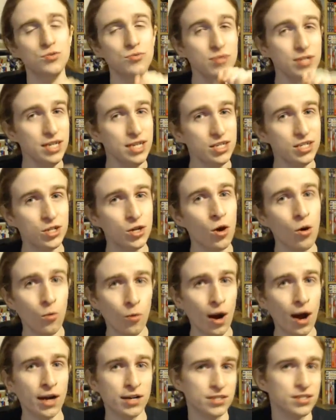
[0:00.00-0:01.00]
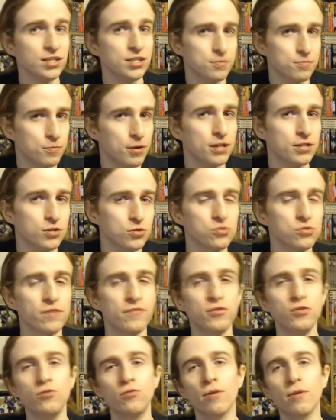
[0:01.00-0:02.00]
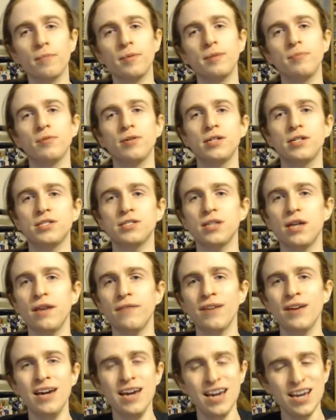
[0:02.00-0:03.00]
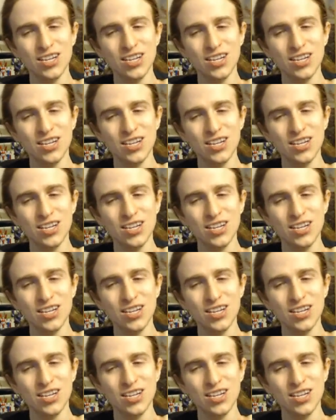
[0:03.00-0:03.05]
you need to go watch this, but the review will be pretty safe.